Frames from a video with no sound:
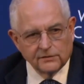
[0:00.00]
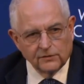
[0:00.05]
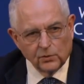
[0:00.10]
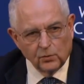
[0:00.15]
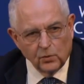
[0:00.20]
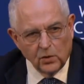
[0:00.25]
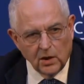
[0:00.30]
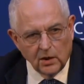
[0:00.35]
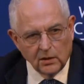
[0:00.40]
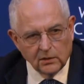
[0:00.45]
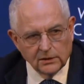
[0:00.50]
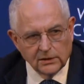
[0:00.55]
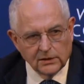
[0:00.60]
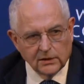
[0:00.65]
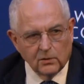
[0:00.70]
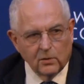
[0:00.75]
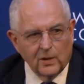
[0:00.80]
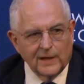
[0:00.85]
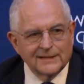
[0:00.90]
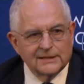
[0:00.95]
of the world
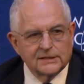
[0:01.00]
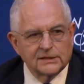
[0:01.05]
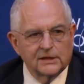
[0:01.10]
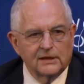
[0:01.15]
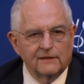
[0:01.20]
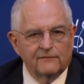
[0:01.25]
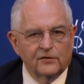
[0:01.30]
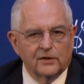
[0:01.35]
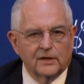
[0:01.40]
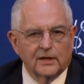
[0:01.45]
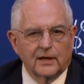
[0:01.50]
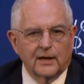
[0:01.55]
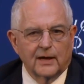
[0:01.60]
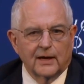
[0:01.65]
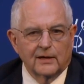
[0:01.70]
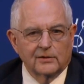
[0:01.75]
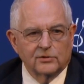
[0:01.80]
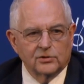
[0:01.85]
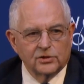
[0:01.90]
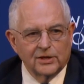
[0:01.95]
that a quite significant
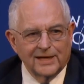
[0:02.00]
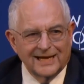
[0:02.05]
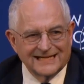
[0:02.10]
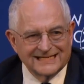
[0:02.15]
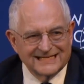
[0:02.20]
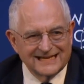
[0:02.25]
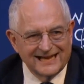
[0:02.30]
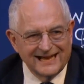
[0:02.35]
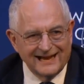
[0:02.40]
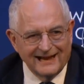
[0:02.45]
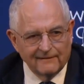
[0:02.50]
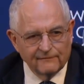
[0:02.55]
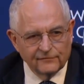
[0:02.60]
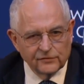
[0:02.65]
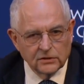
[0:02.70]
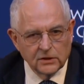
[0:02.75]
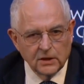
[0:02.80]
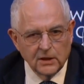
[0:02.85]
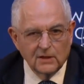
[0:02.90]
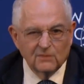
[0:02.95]
country has
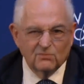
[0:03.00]
left,